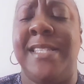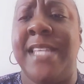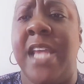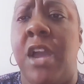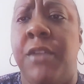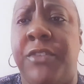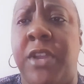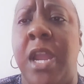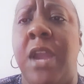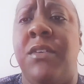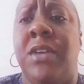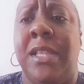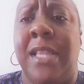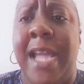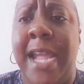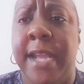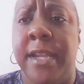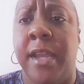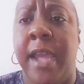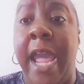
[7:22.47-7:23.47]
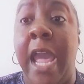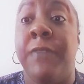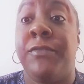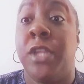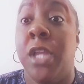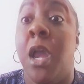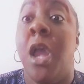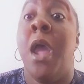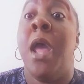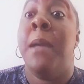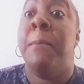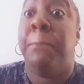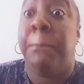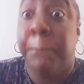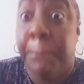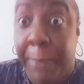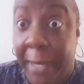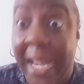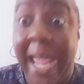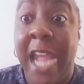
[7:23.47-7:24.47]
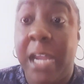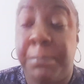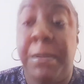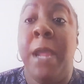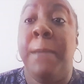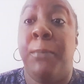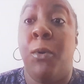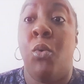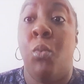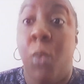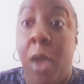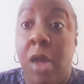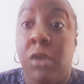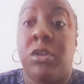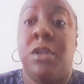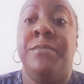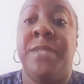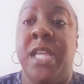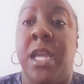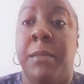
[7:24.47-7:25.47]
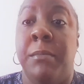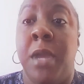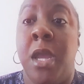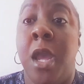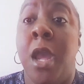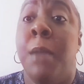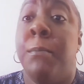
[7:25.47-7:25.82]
South Carolina, after black people welcomed him,